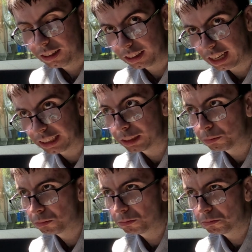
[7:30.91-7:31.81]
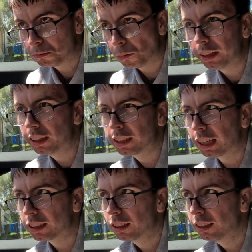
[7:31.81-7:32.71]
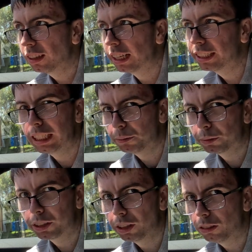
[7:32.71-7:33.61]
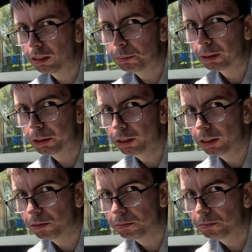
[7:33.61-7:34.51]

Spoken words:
the catch is, what is the catch? That seems too good to be true.